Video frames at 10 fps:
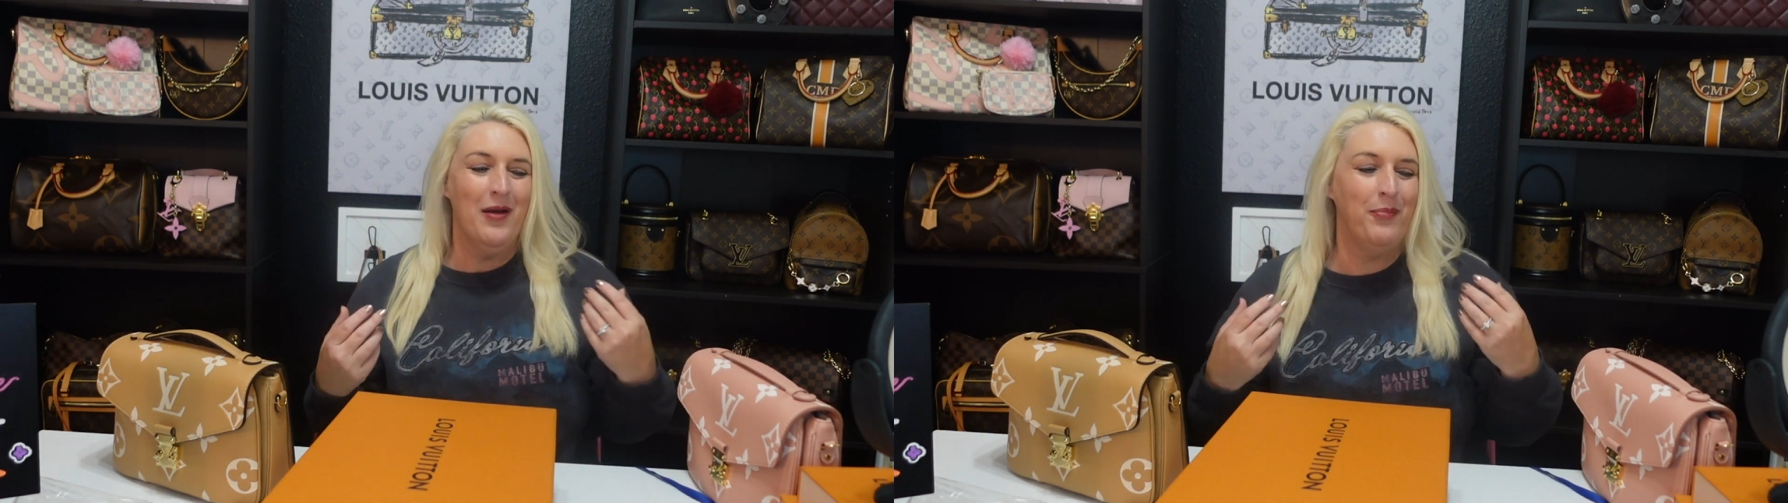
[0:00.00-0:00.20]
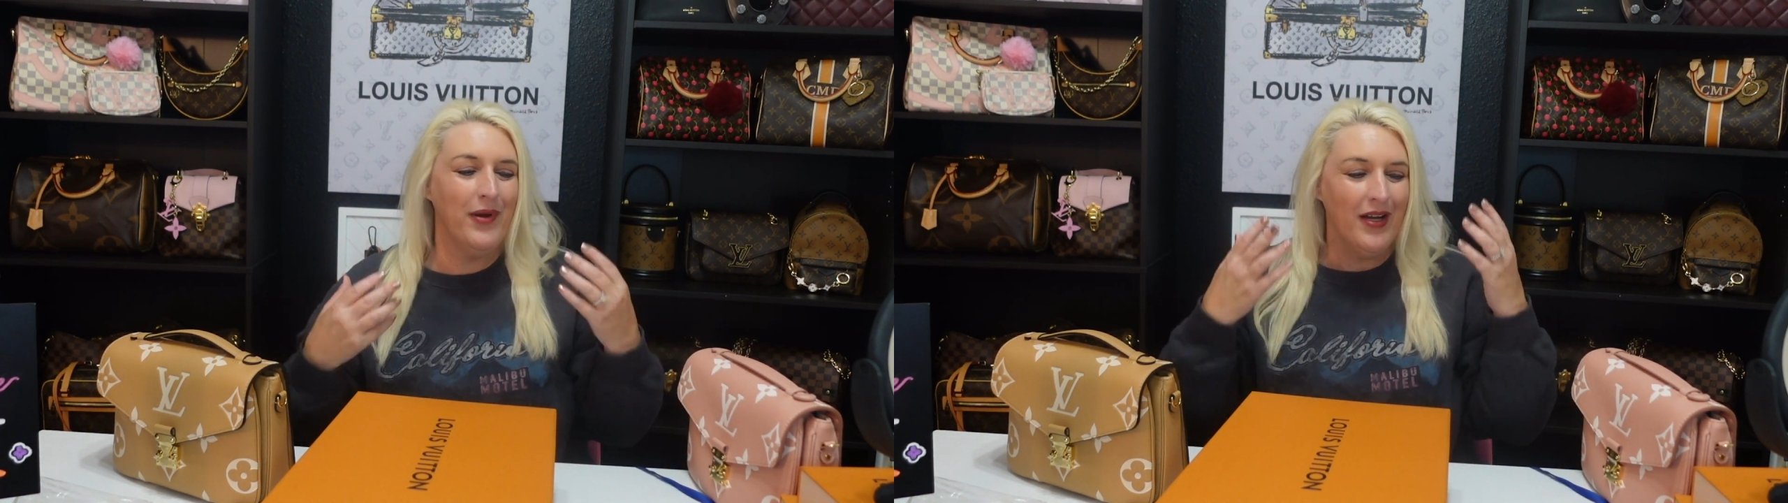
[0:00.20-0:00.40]

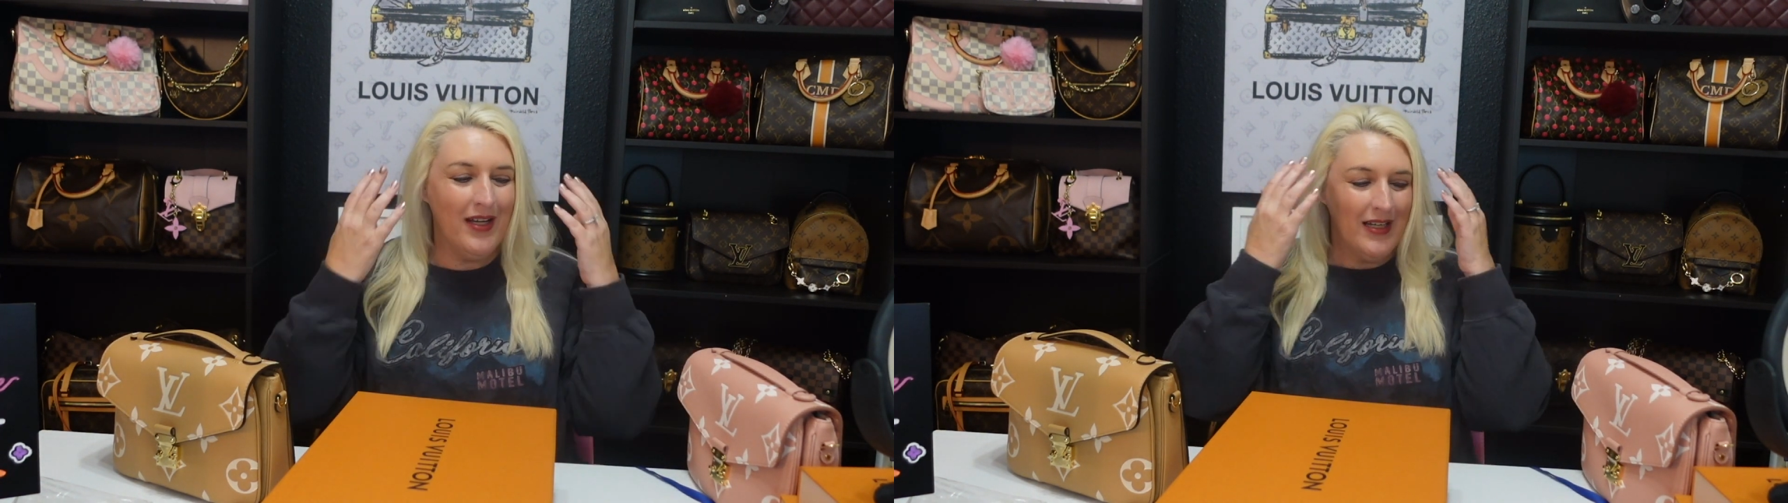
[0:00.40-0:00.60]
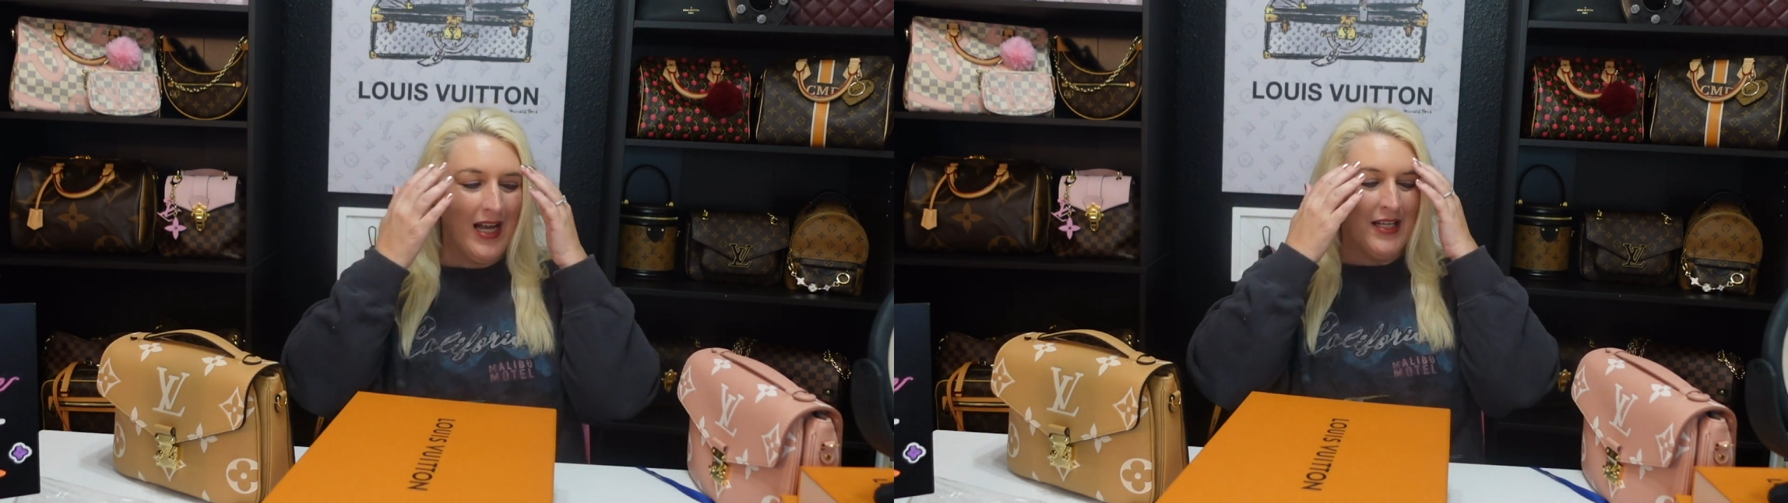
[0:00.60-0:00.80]

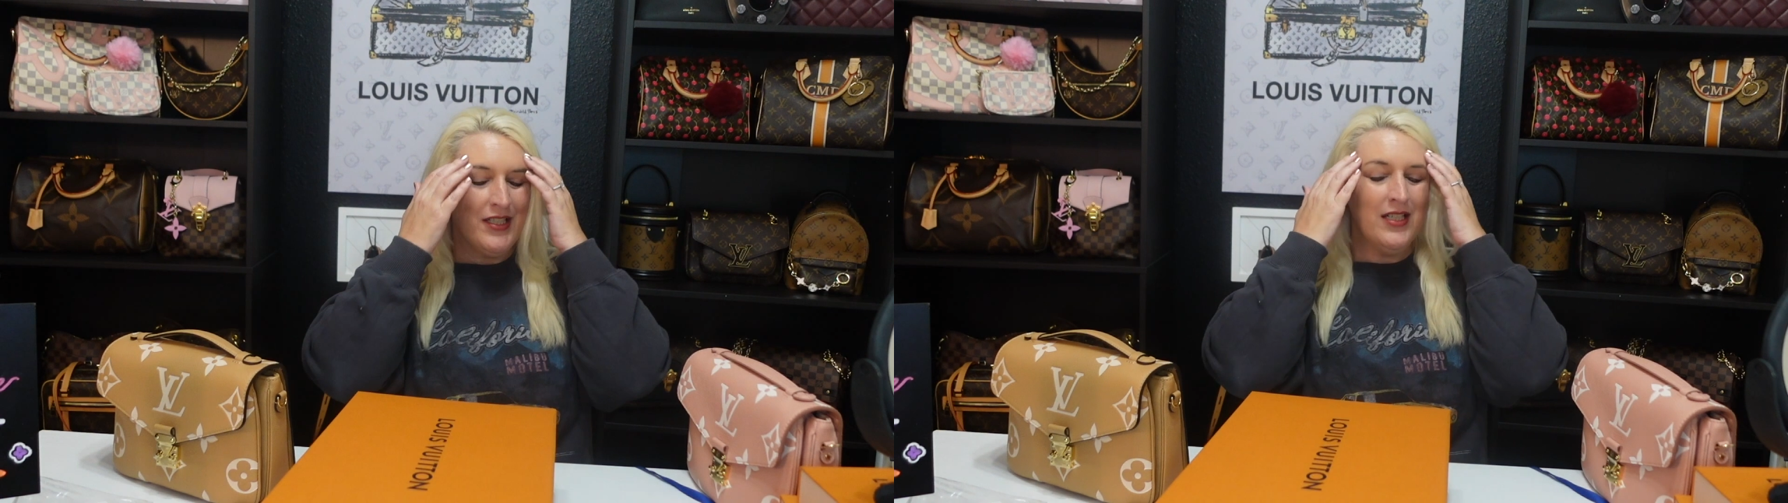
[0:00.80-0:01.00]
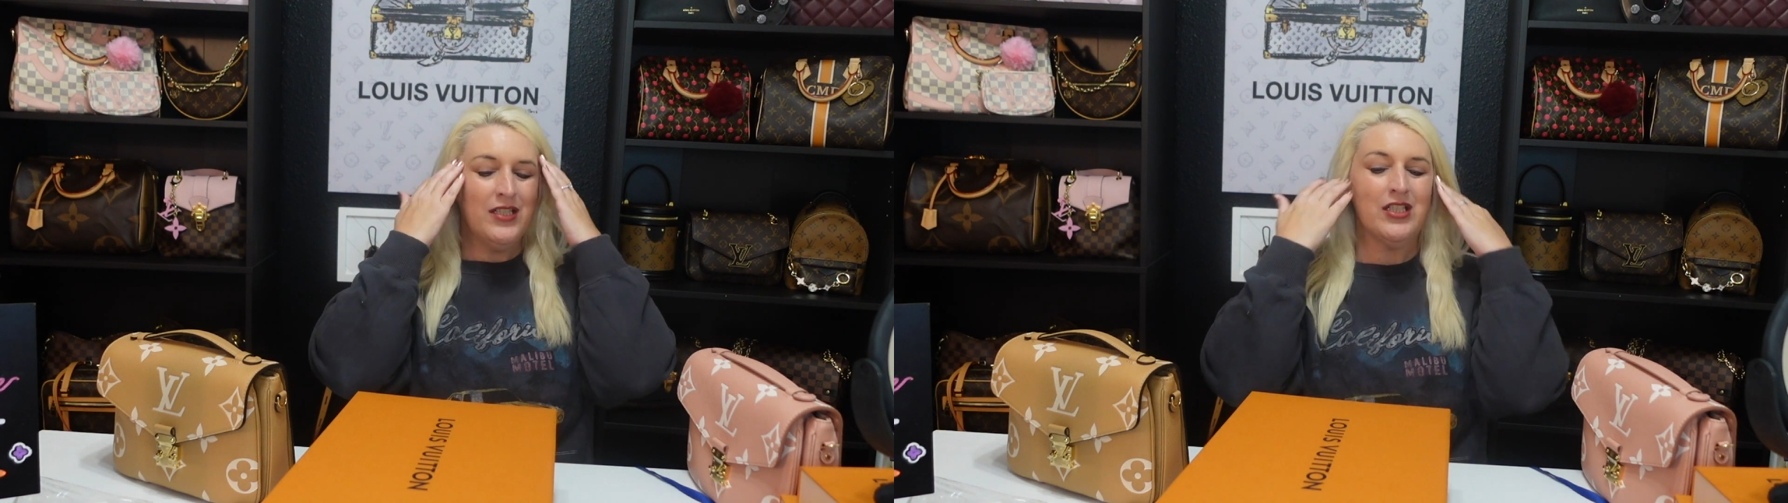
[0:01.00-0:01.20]
But I
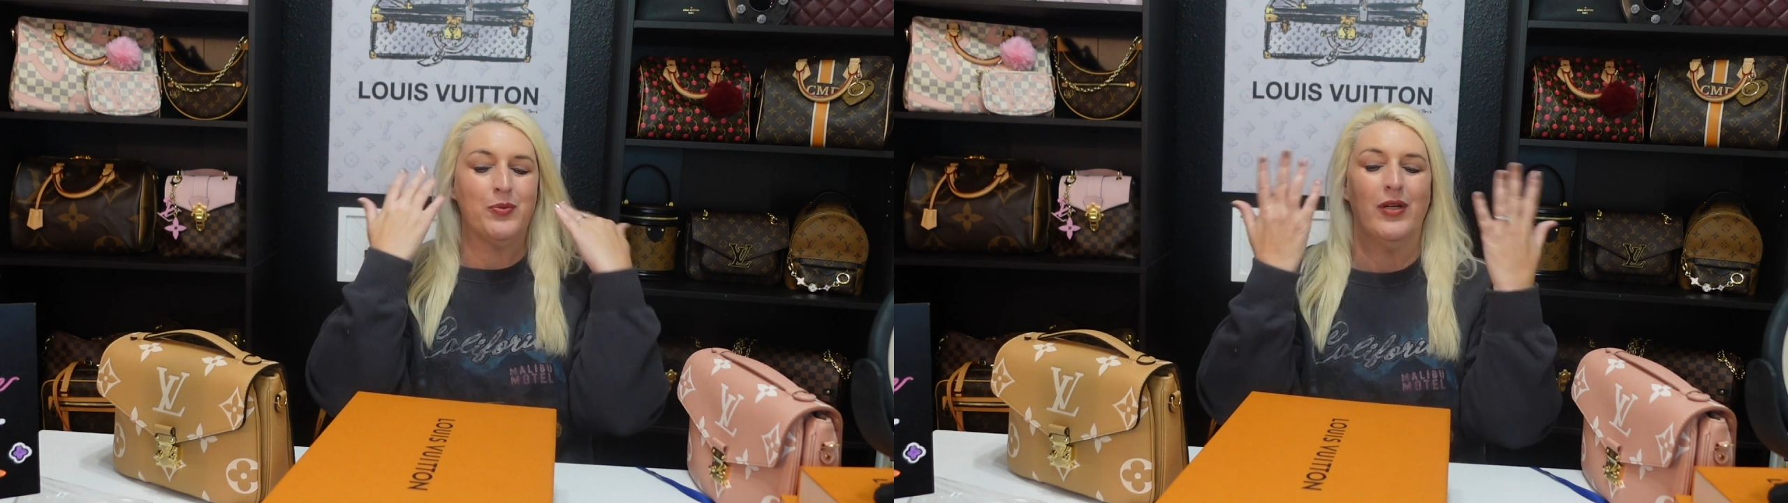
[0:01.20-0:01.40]
did just want